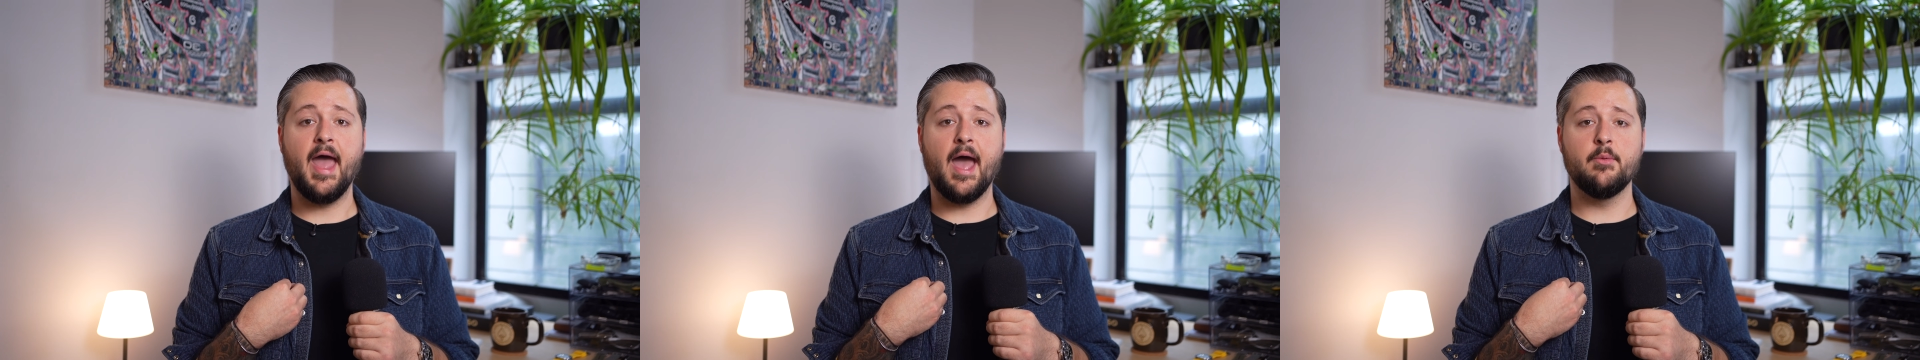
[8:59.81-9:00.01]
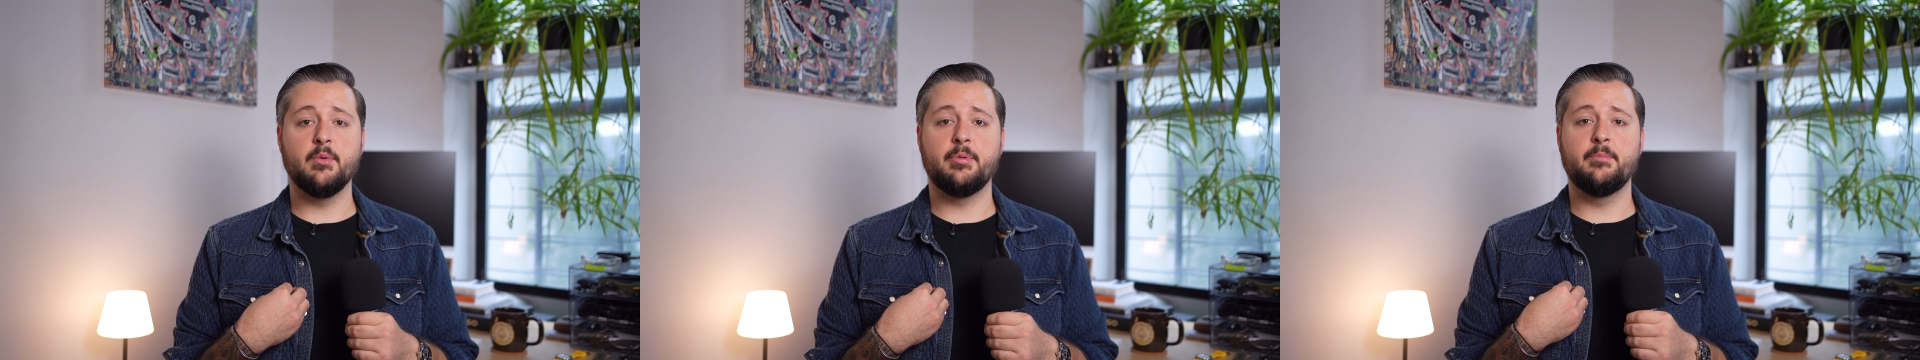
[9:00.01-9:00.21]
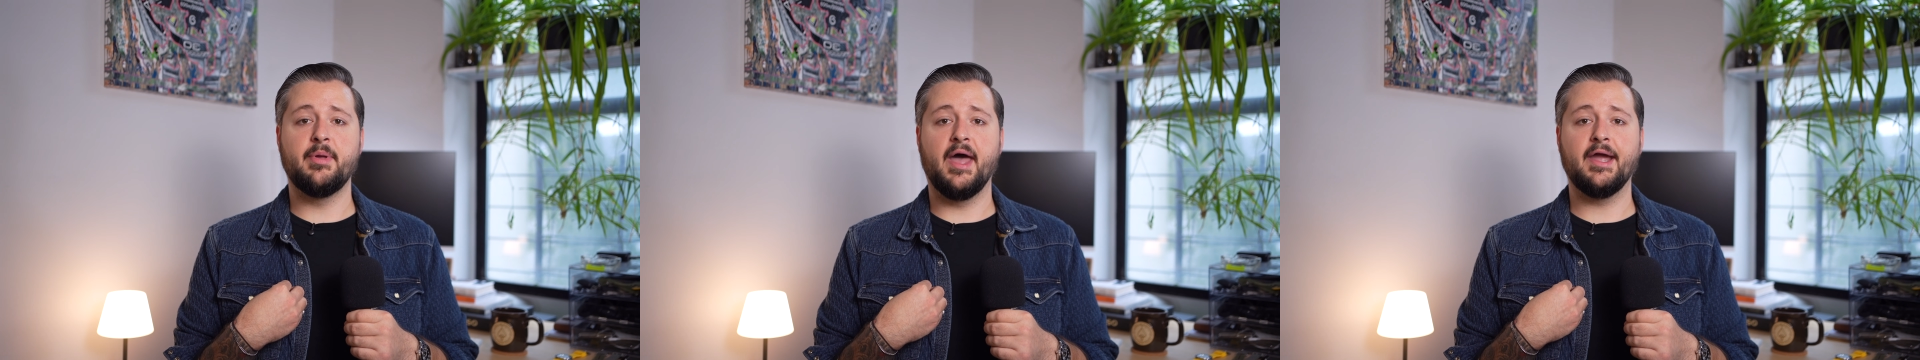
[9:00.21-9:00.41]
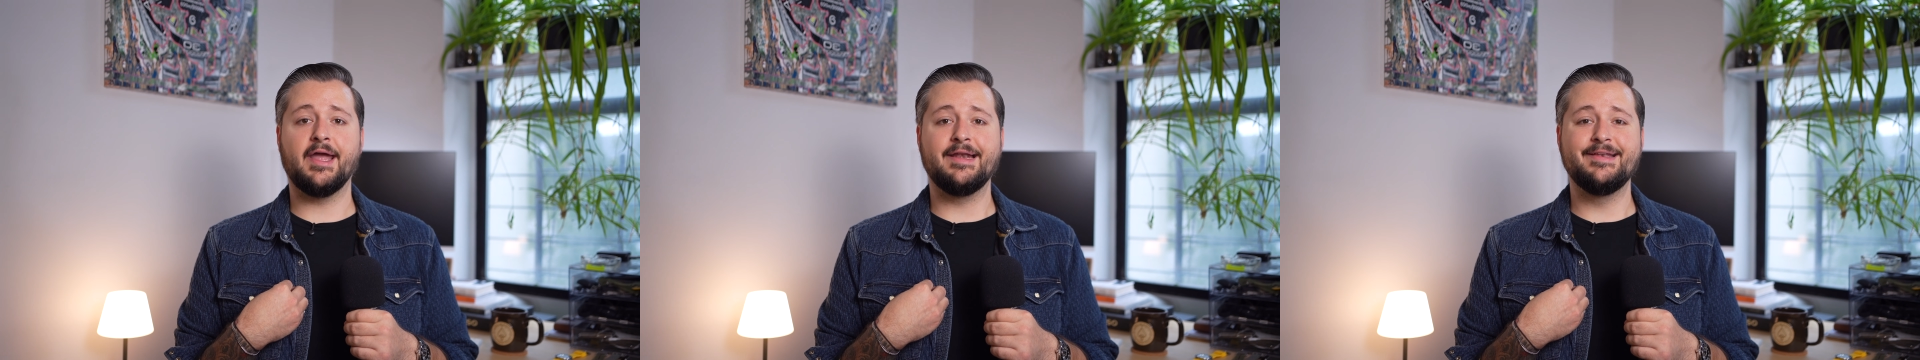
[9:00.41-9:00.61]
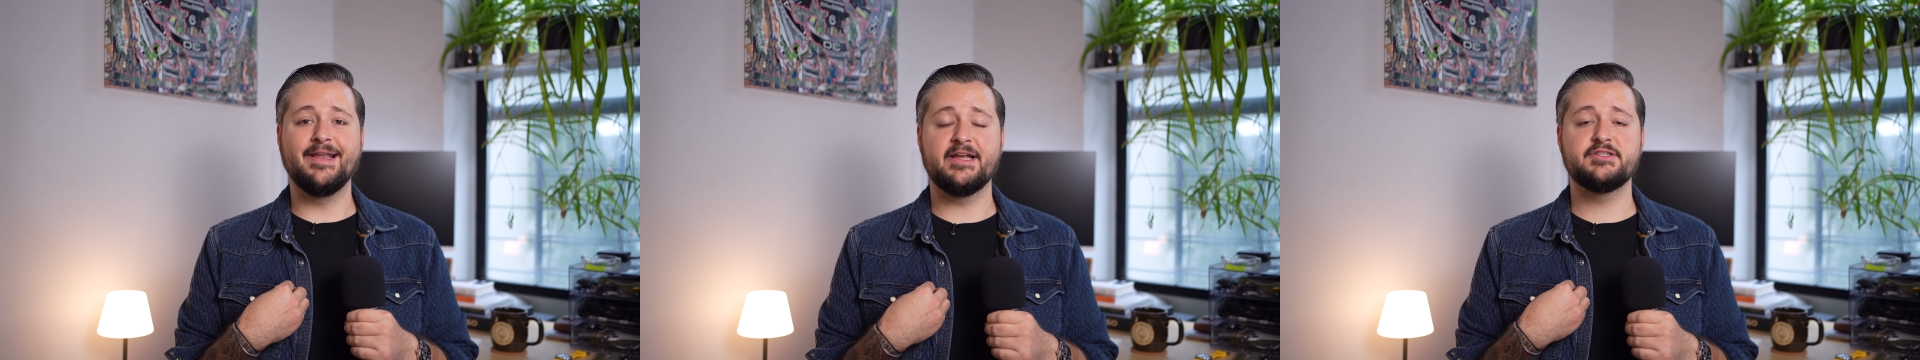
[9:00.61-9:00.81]
I will be
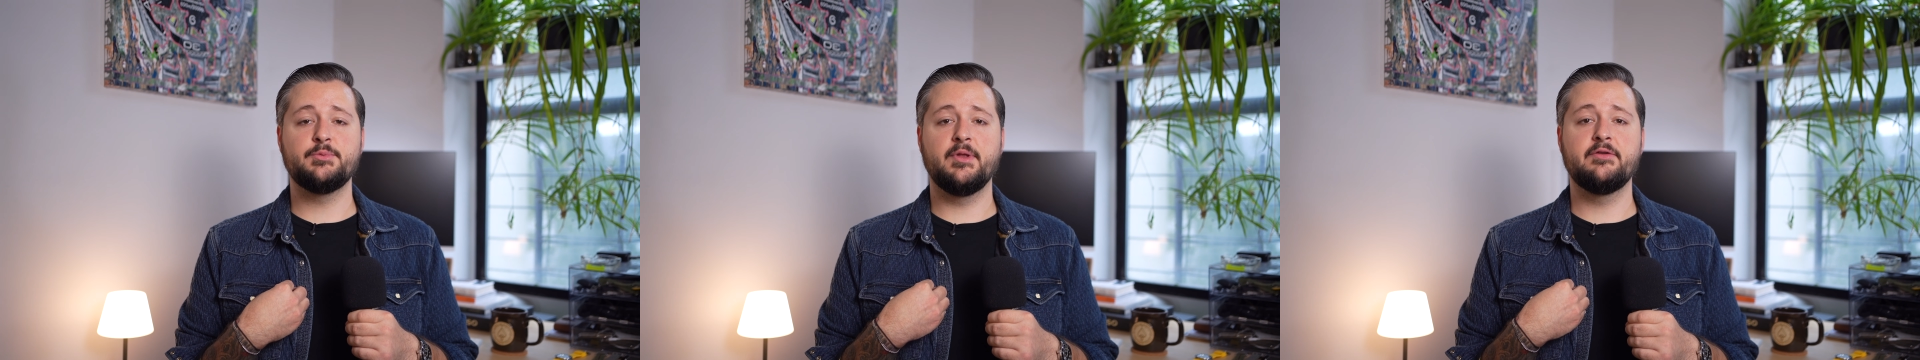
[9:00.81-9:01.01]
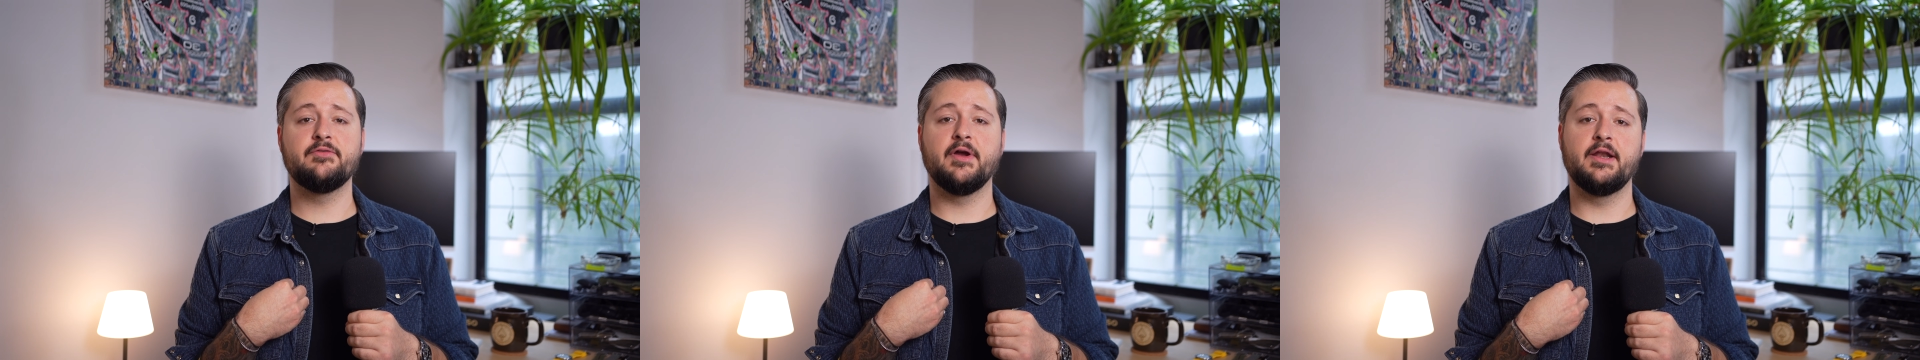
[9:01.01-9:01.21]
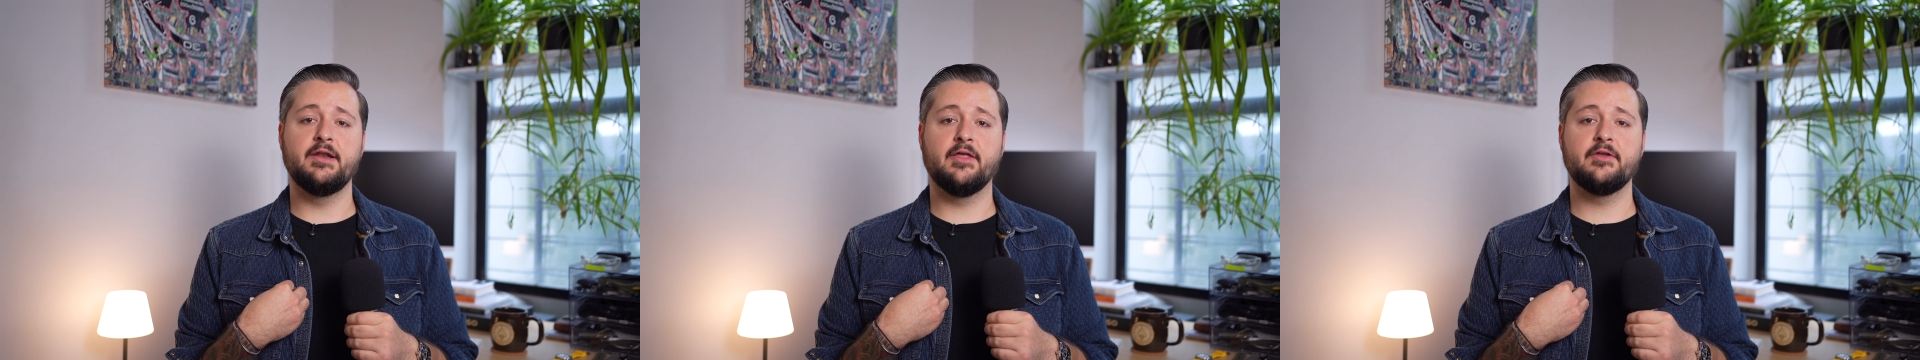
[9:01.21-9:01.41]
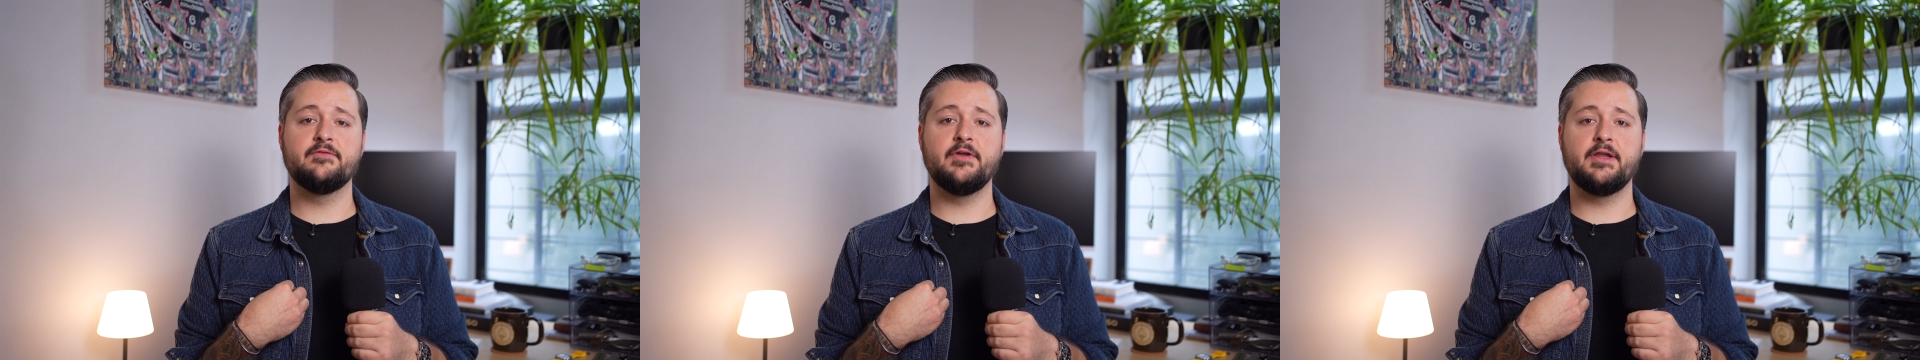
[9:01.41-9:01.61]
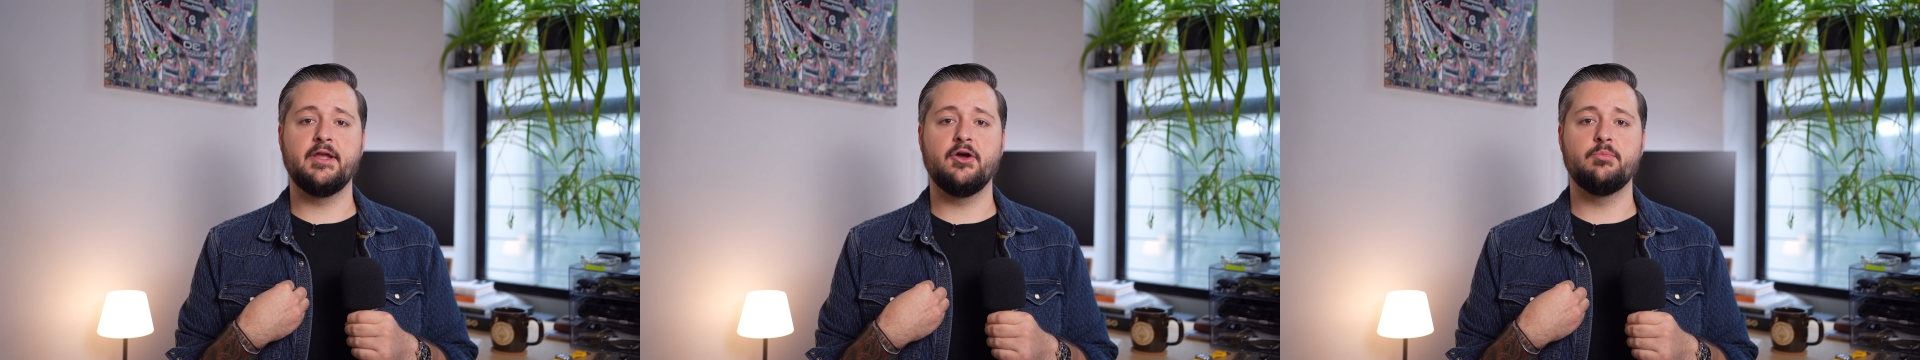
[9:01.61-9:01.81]
back next week for another
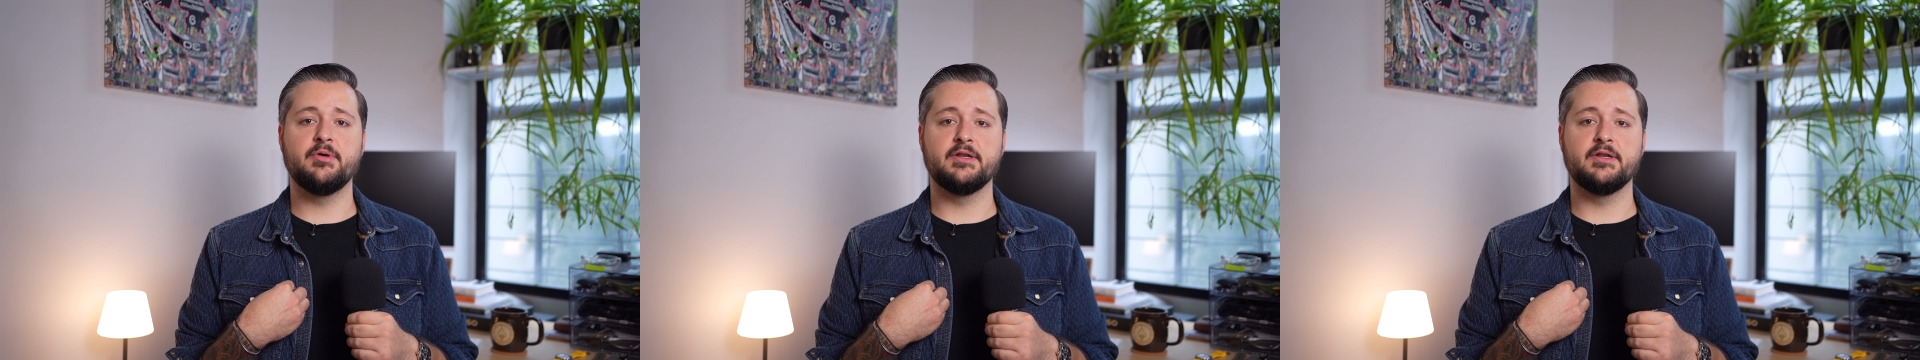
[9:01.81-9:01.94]
video,